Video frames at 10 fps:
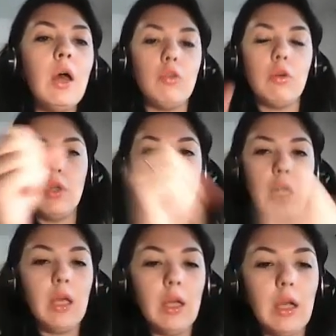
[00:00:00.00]
So we
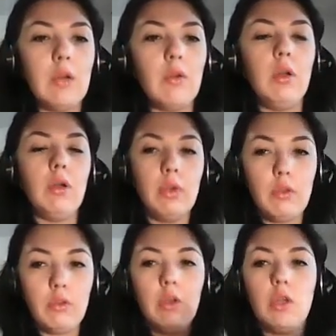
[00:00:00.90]
take a cannula, we
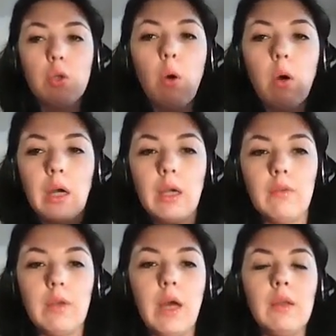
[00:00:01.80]
insert a trocar
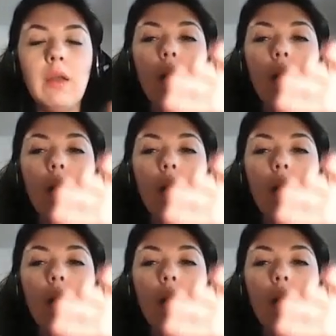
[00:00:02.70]
inside,